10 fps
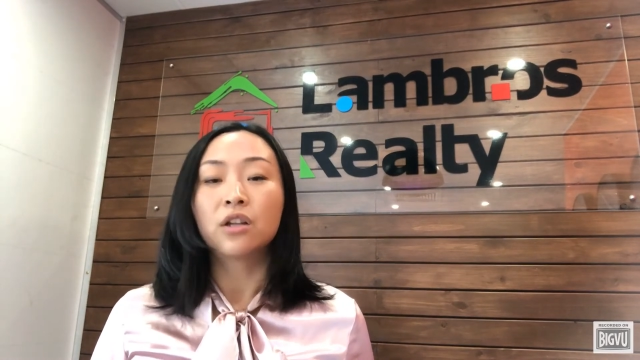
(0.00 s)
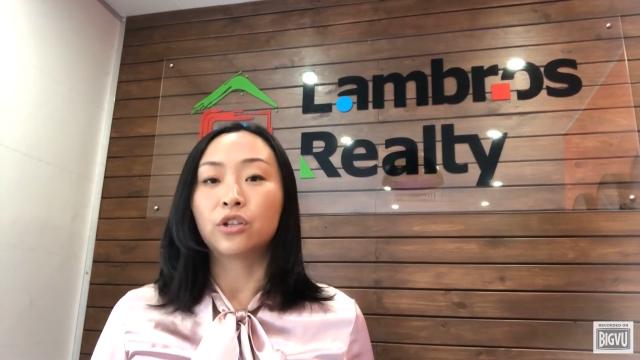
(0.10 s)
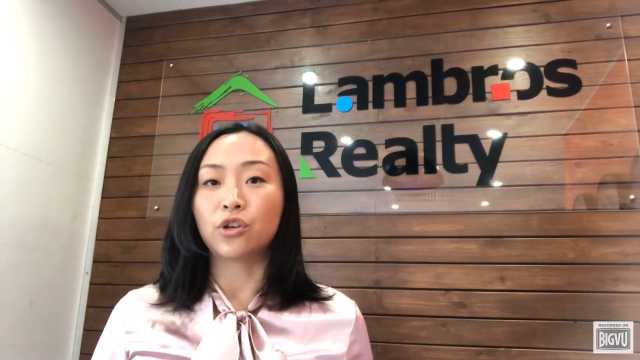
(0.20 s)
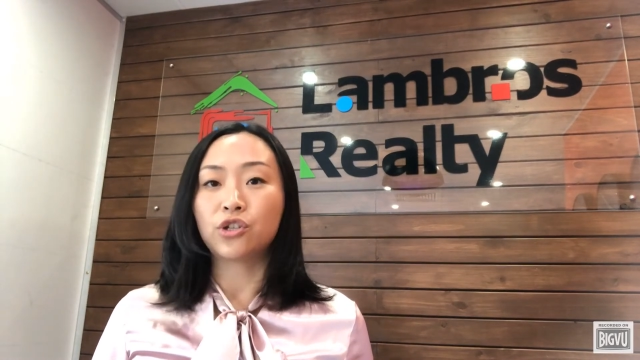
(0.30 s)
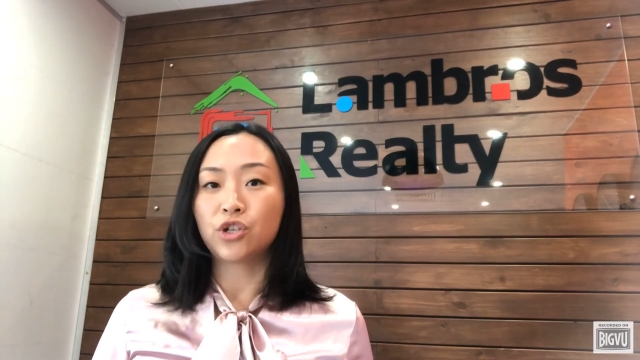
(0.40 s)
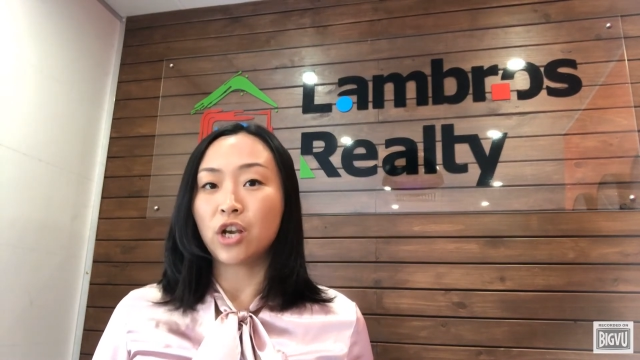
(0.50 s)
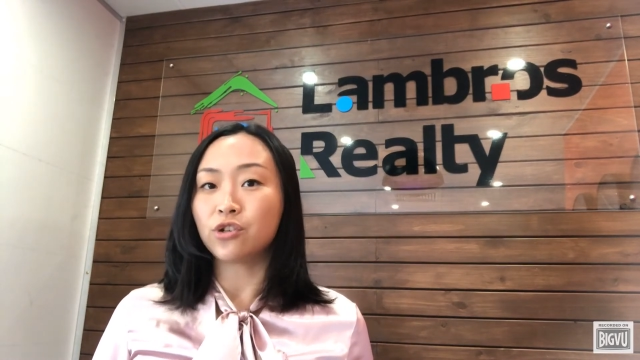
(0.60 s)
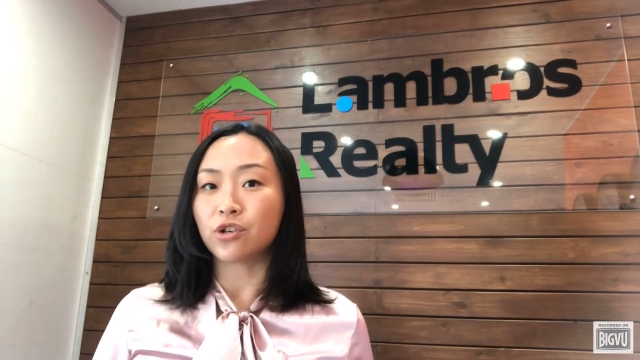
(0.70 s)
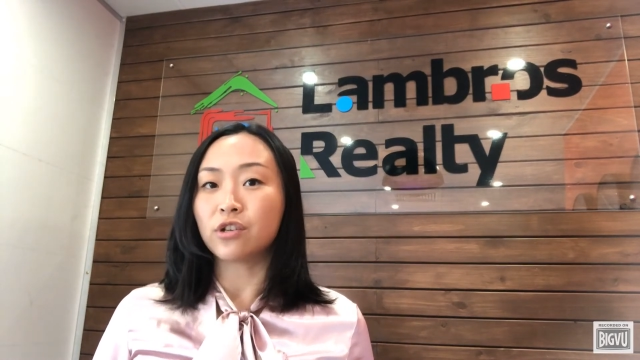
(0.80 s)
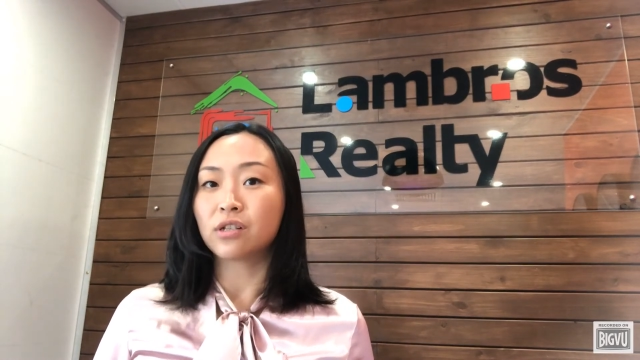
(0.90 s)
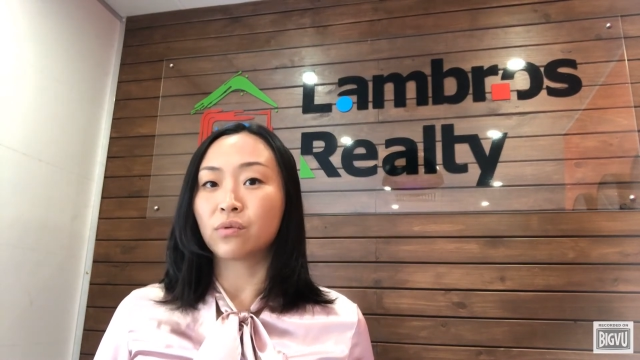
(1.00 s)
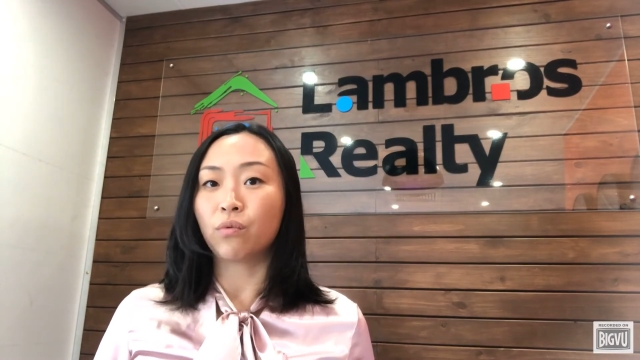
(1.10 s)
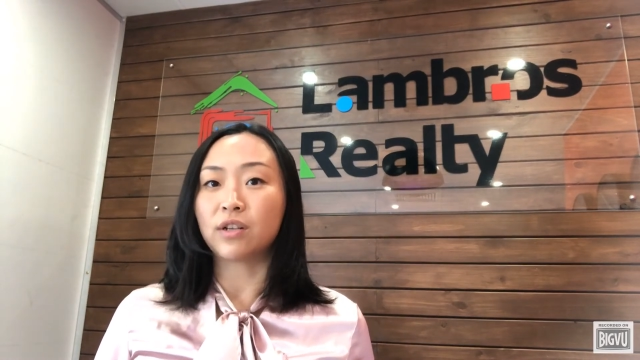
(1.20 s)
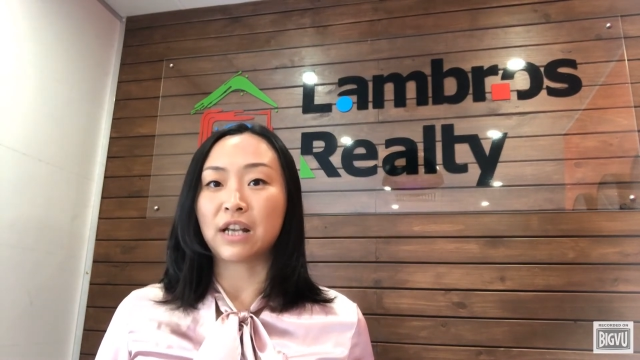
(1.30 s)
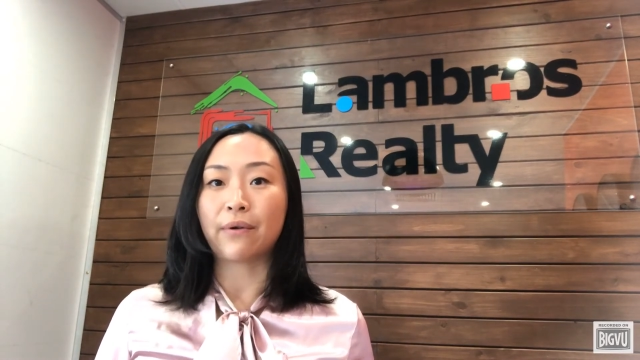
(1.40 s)
Those changes
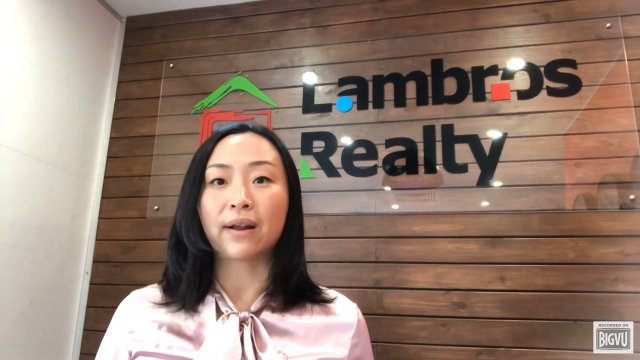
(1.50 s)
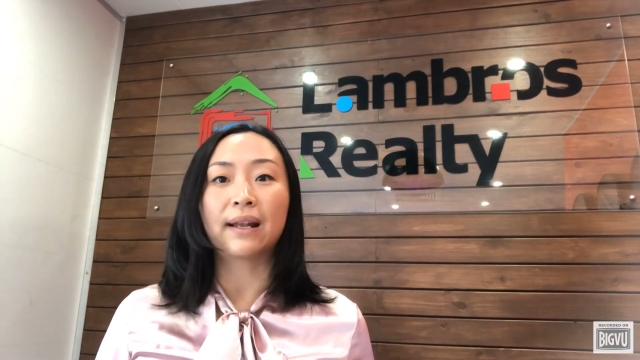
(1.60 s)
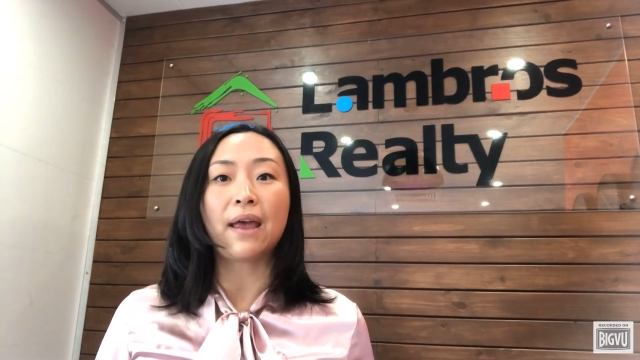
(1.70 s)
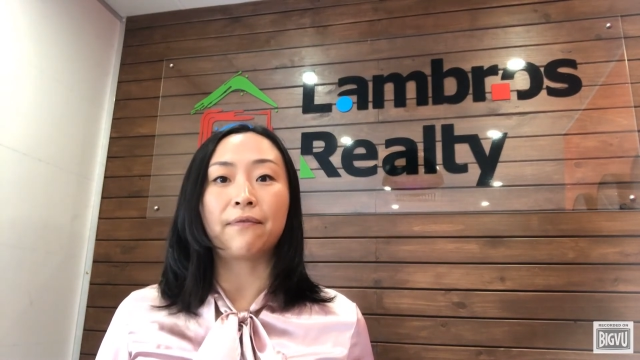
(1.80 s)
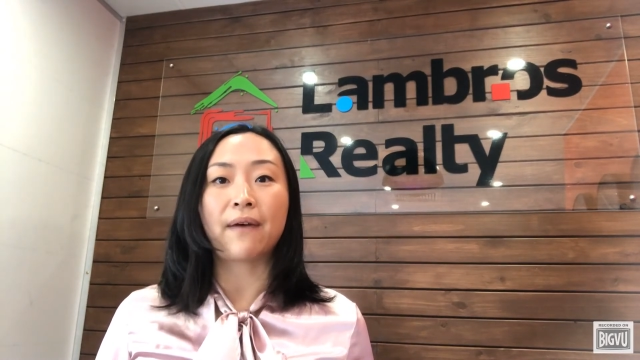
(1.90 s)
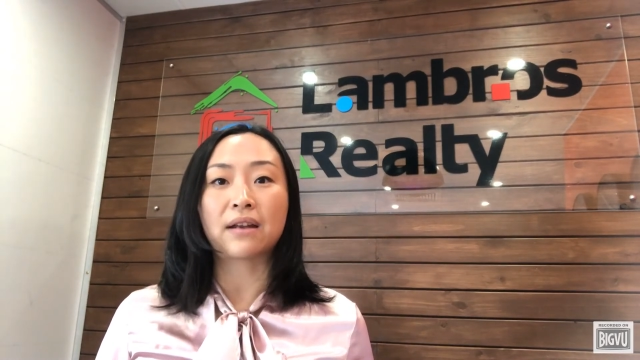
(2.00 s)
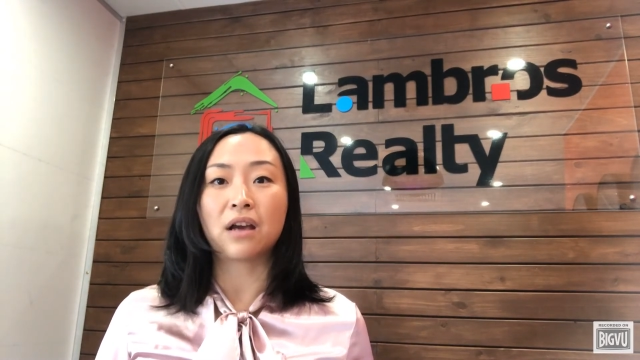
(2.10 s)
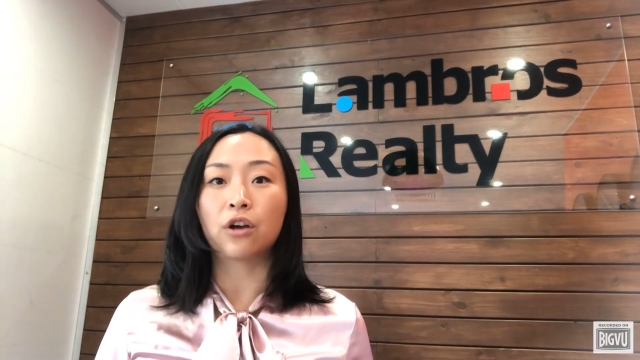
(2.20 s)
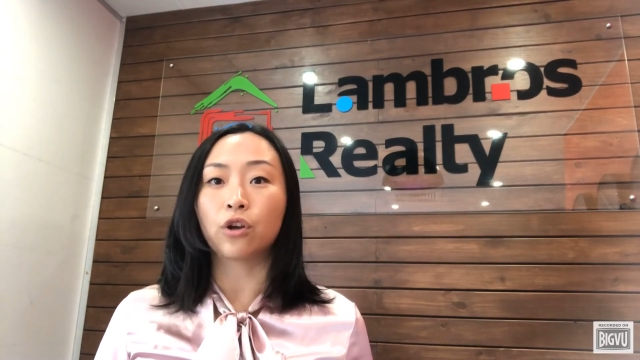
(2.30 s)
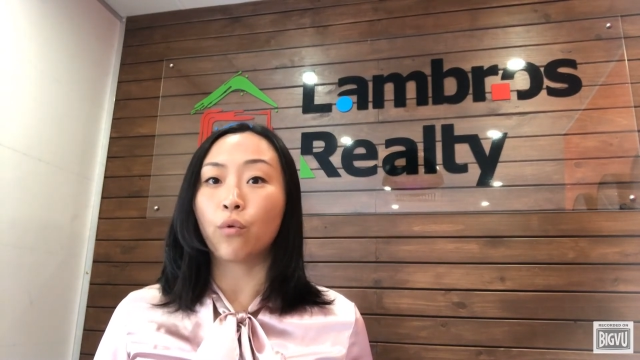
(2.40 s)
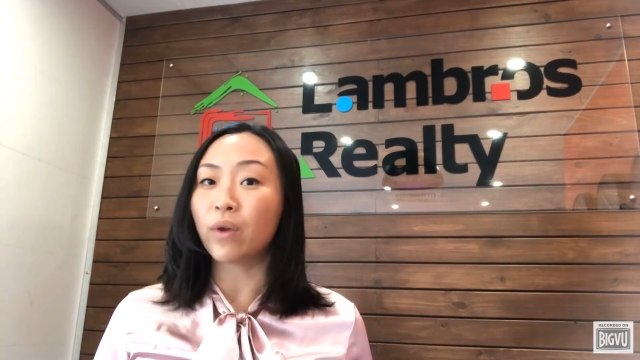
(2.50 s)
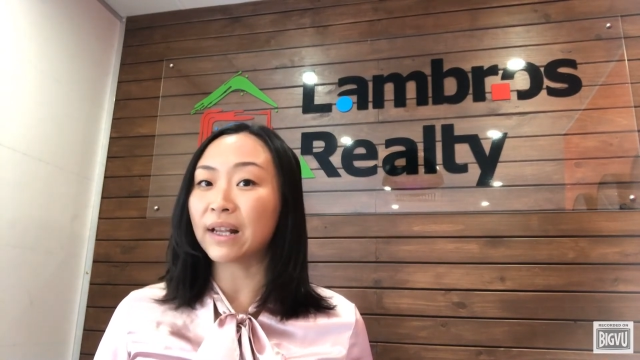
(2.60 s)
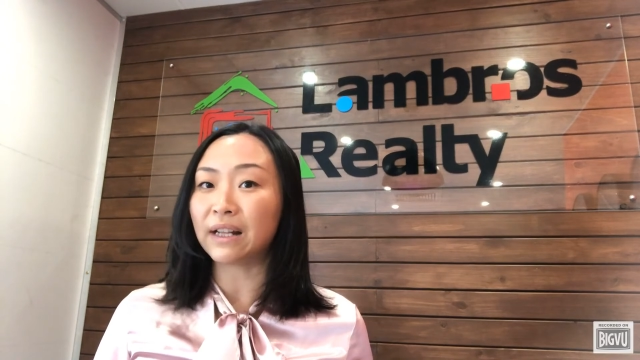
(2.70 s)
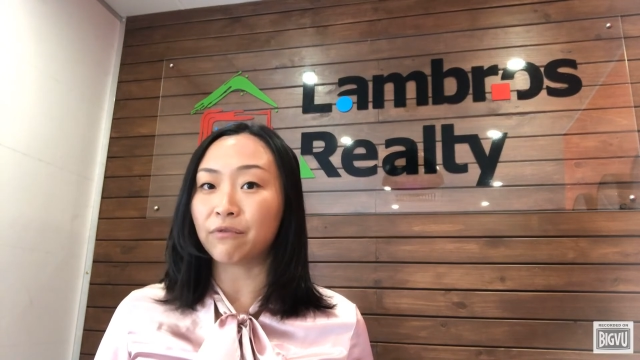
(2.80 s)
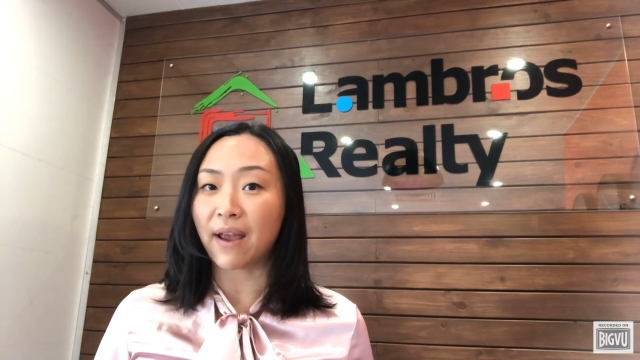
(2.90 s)
will directly affect on your
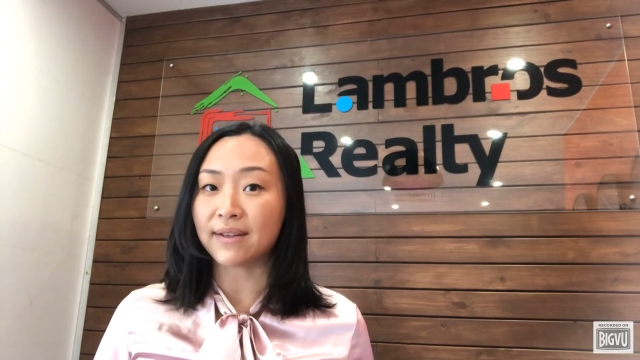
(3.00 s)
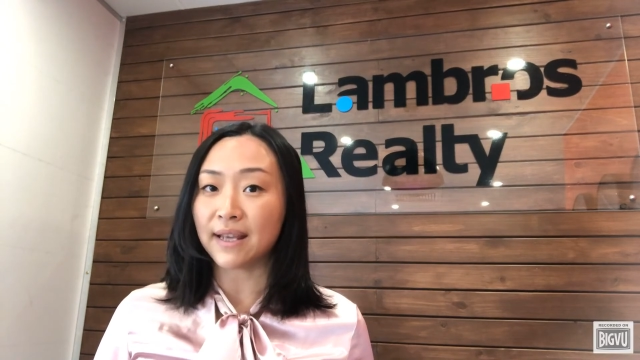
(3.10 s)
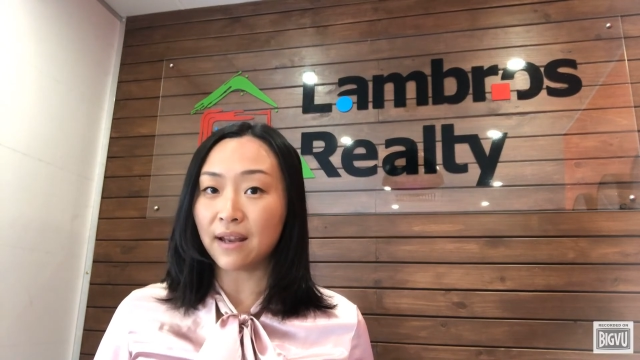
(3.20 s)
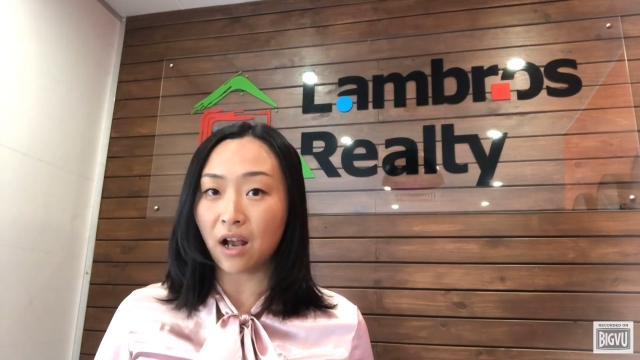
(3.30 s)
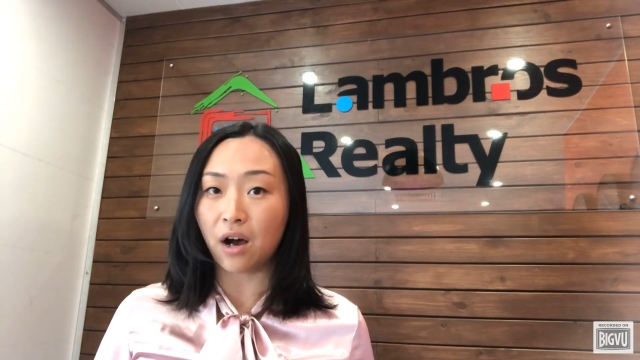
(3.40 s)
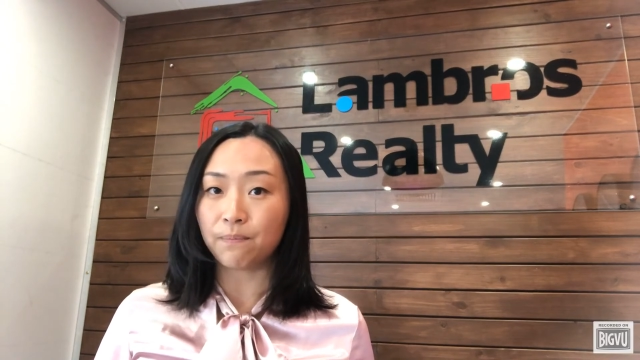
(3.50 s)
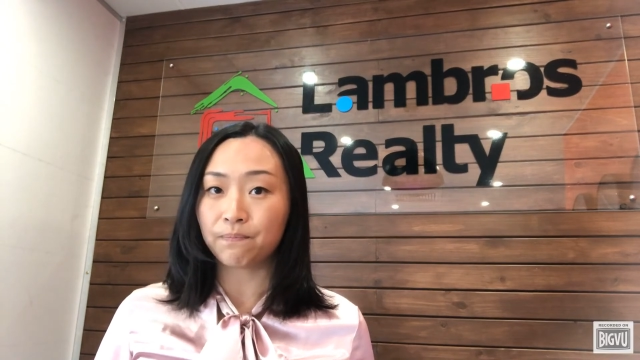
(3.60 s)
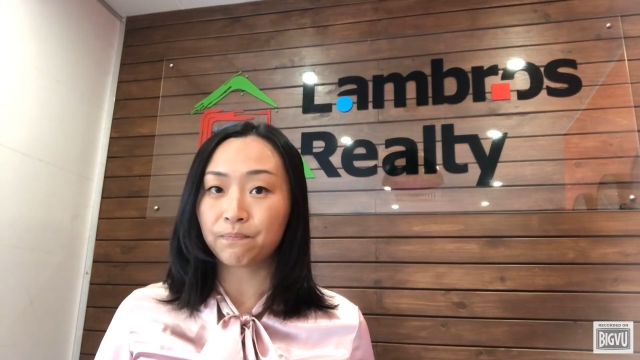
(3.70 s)
weekly rent income.